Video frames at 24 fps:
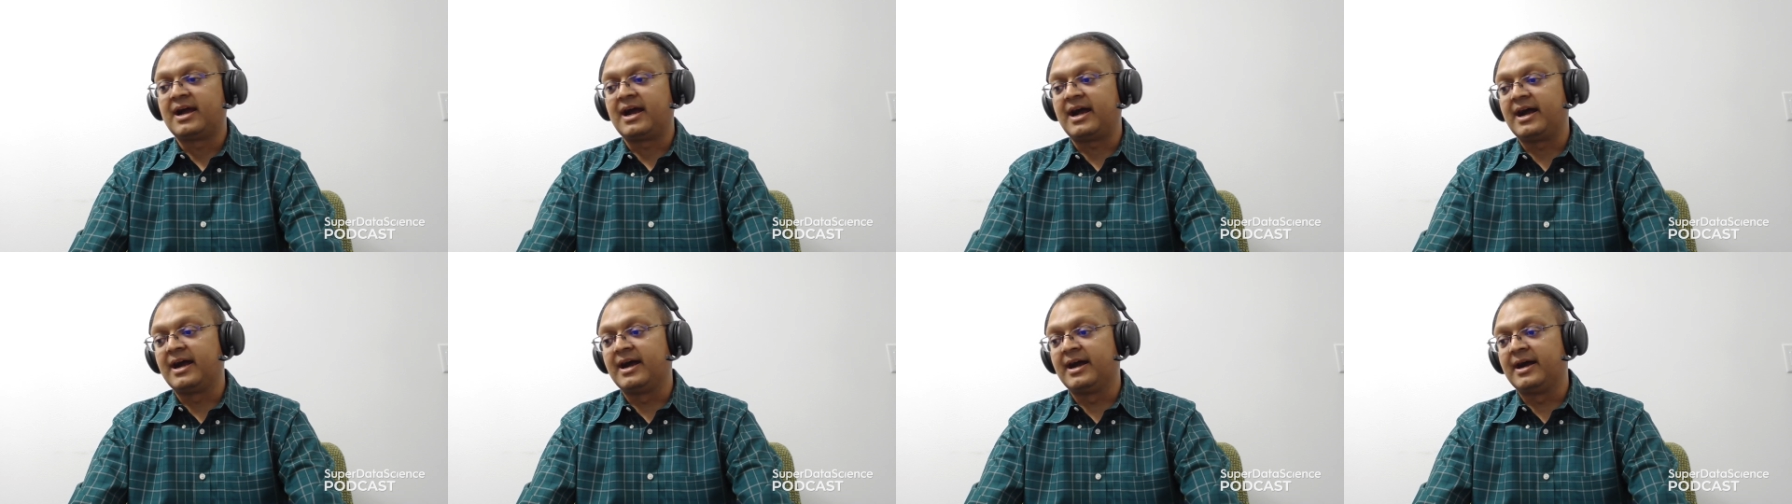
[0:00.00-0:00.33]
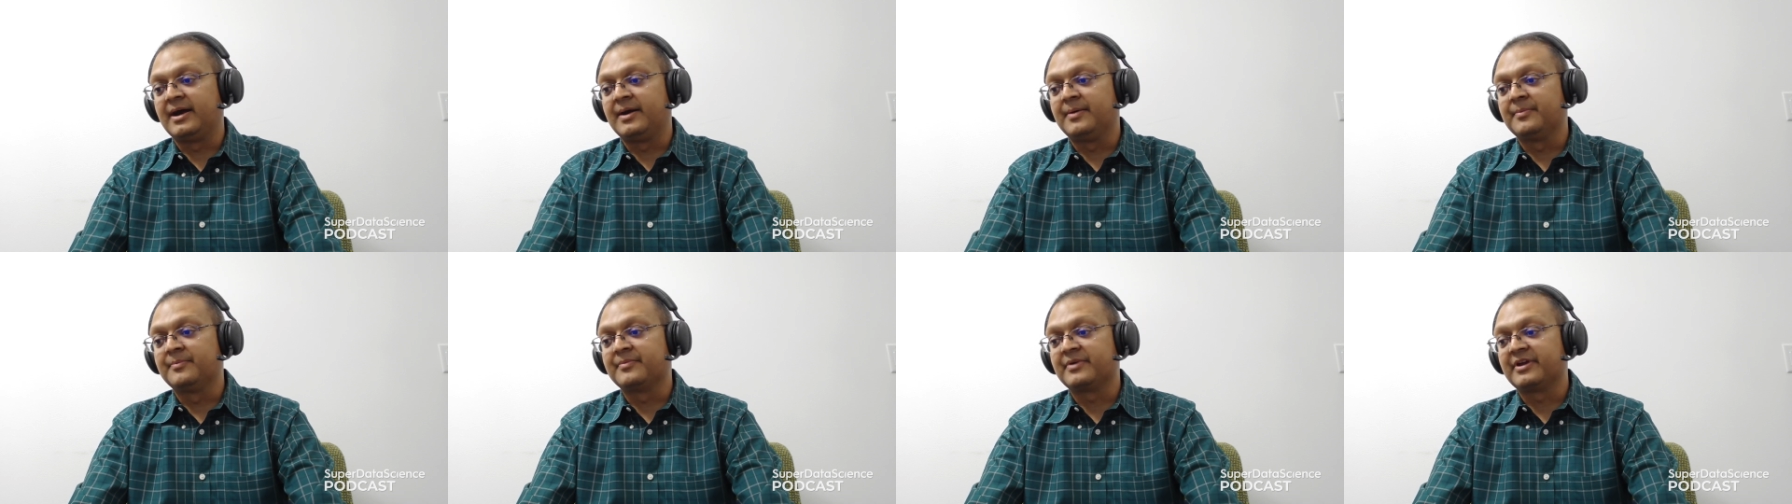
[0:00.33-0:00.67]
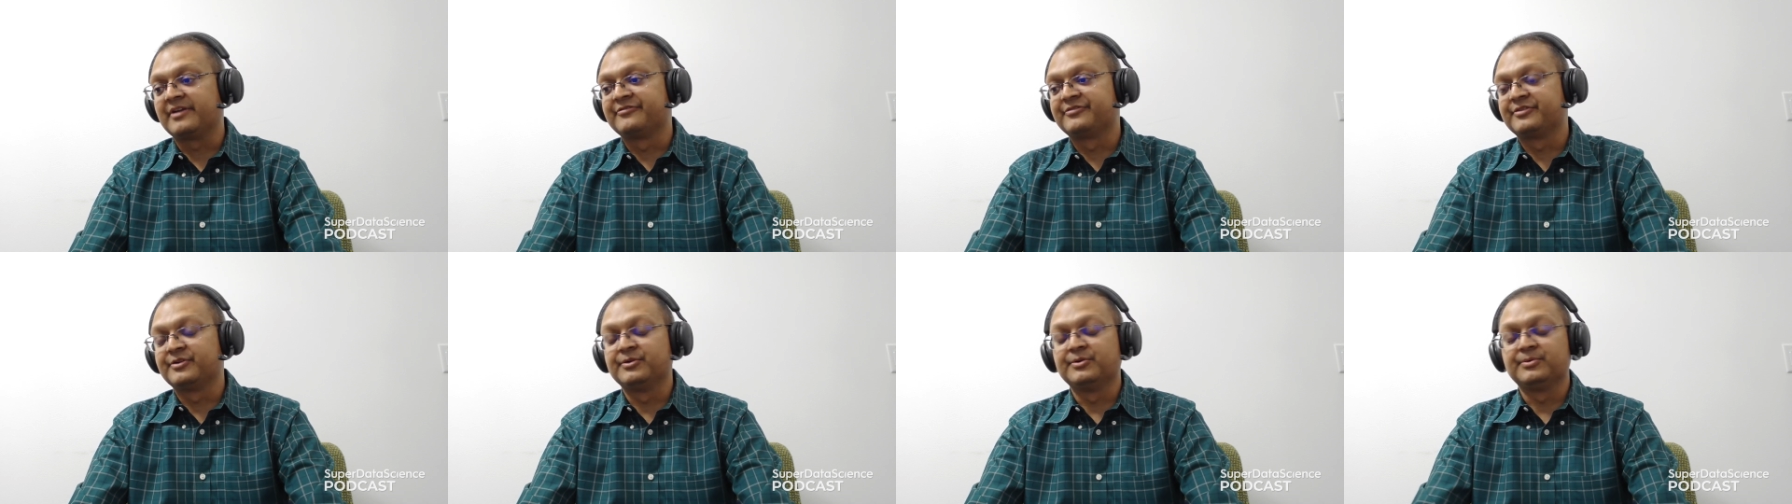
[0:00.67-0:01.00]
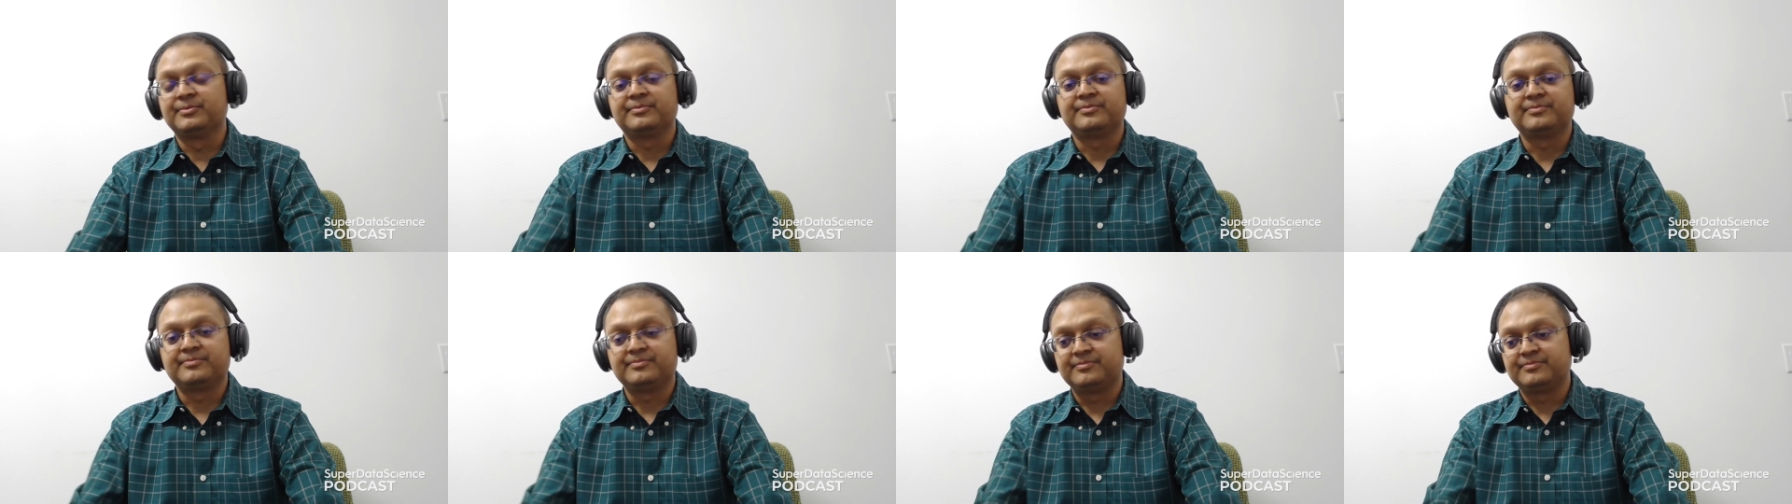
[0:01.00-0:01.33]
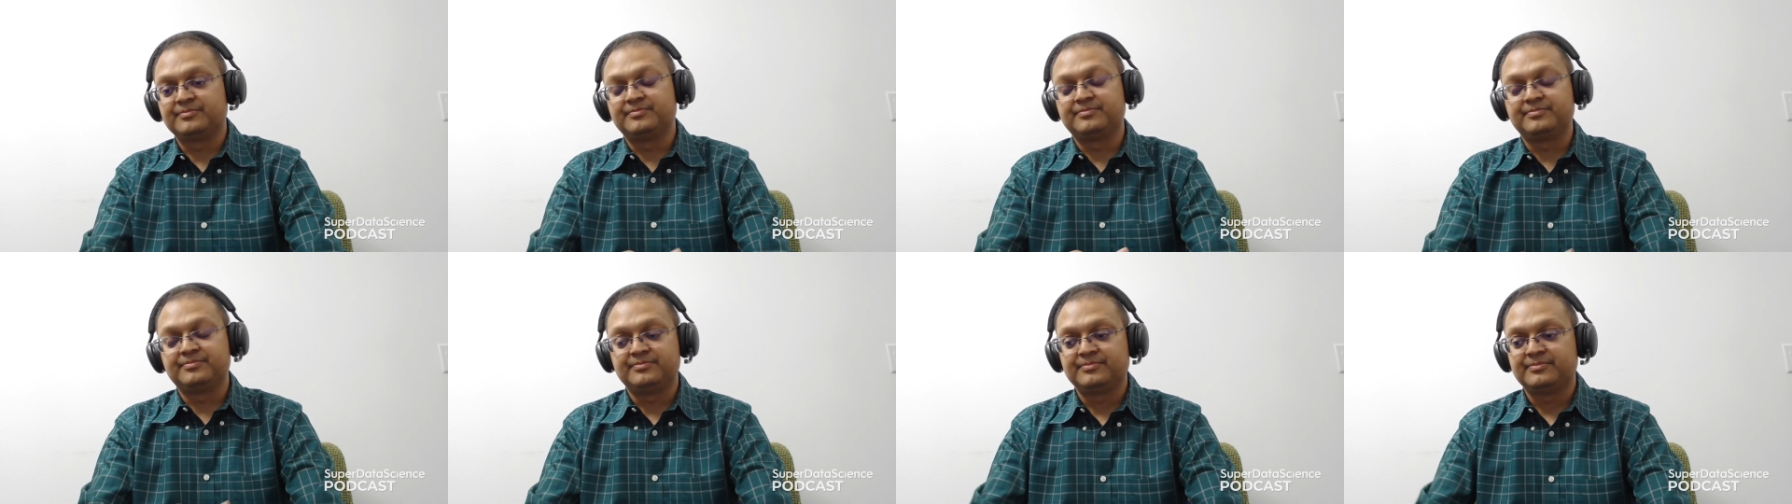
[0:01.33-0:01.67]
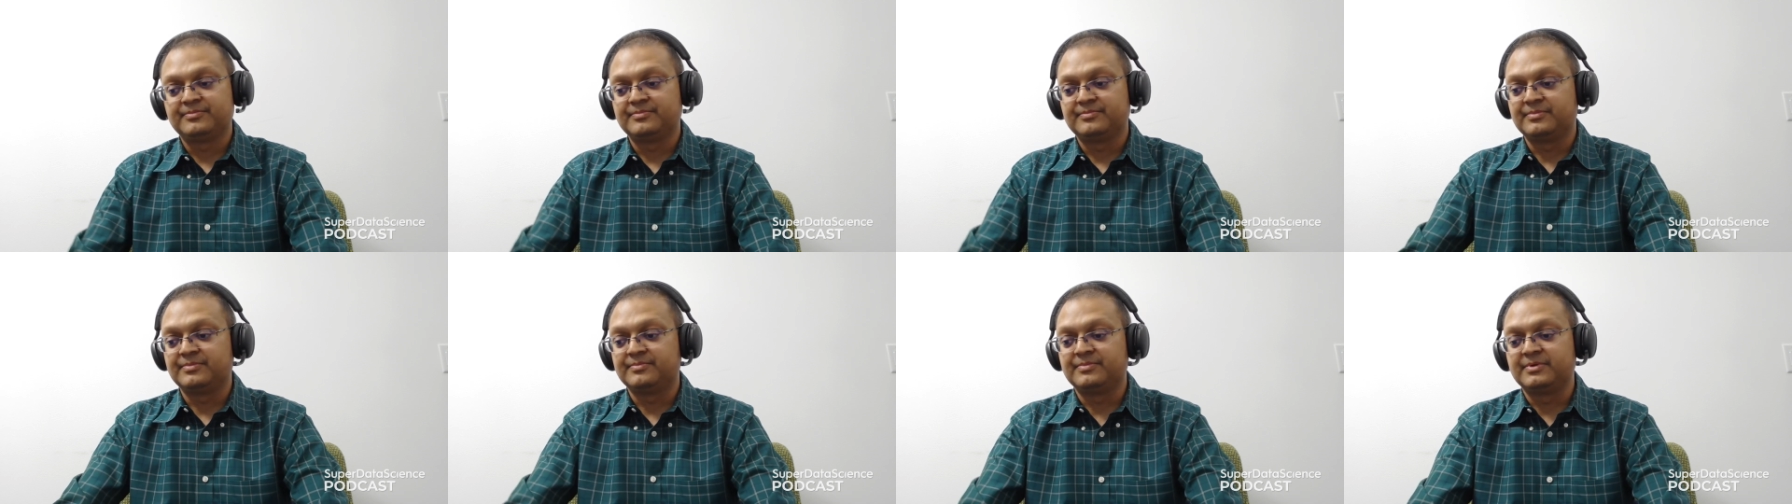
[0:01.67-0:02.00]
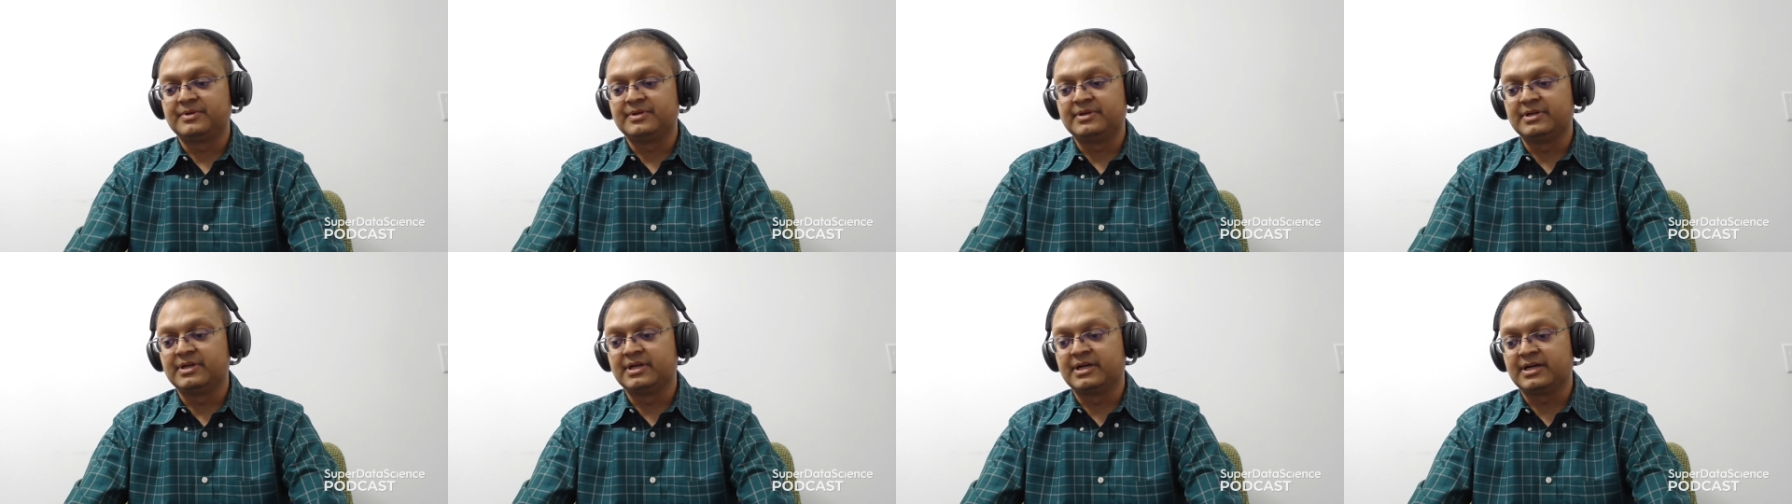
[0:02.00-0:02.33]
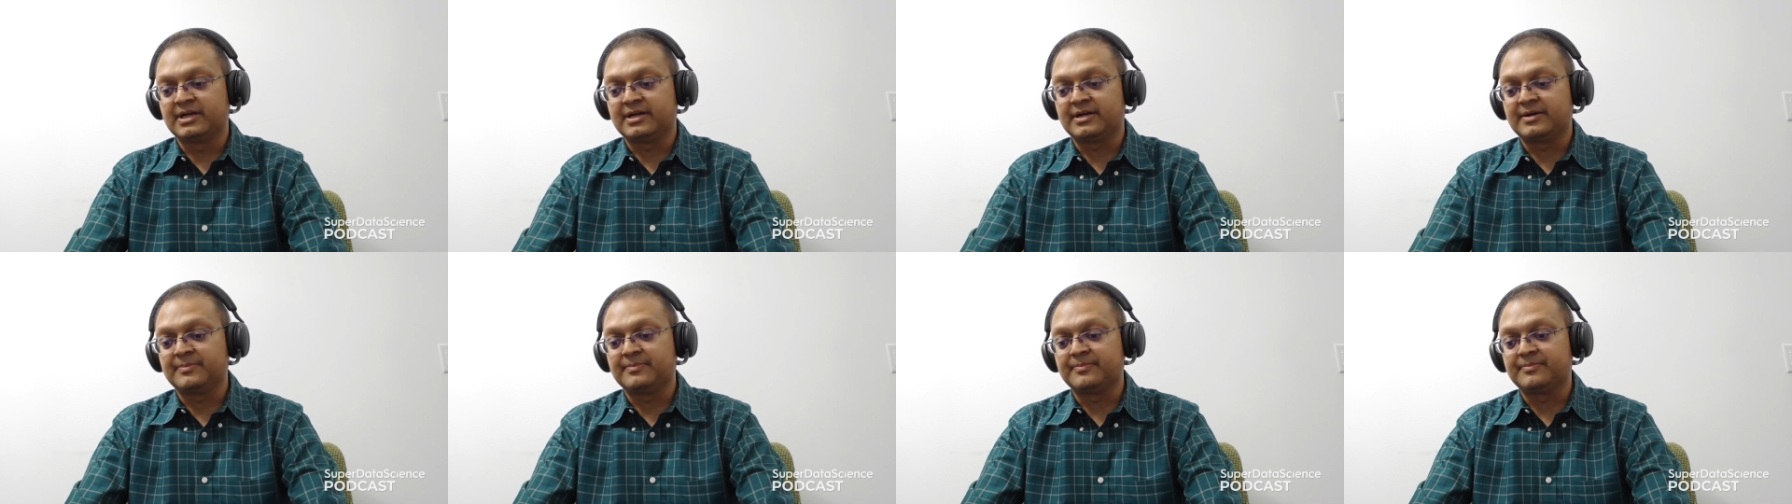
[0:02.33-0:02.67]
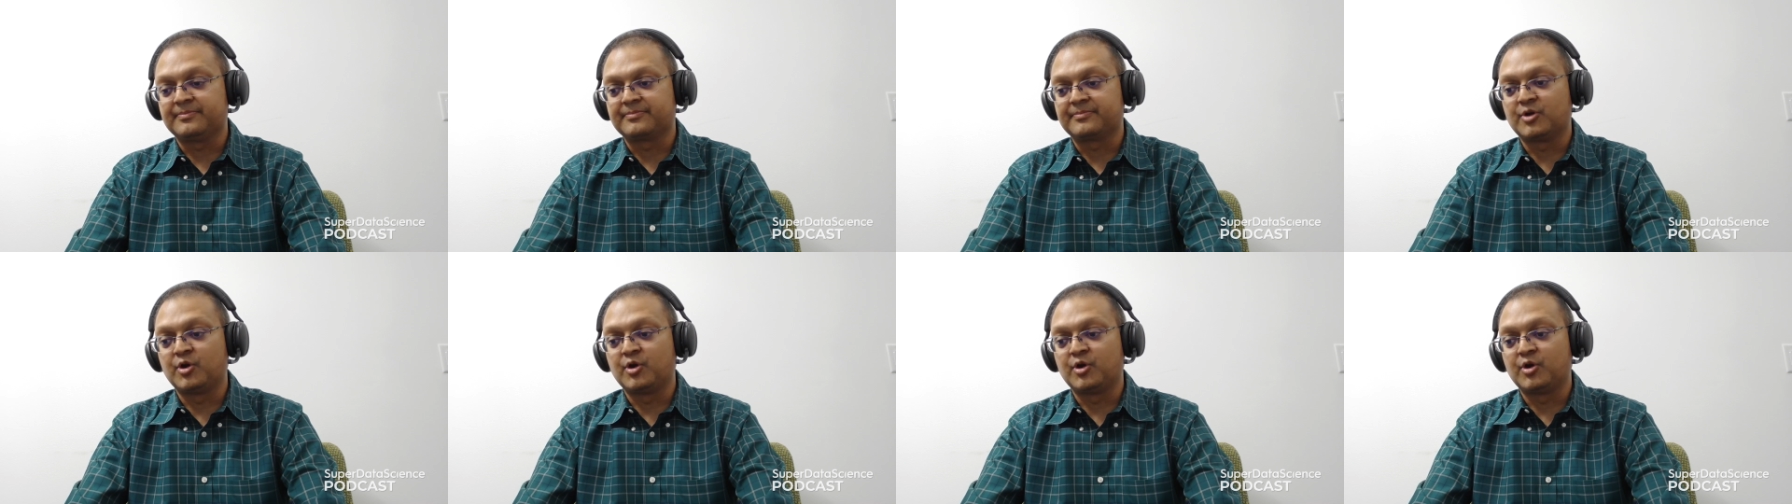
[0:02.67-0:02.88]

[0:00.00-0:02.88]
Um, if you um,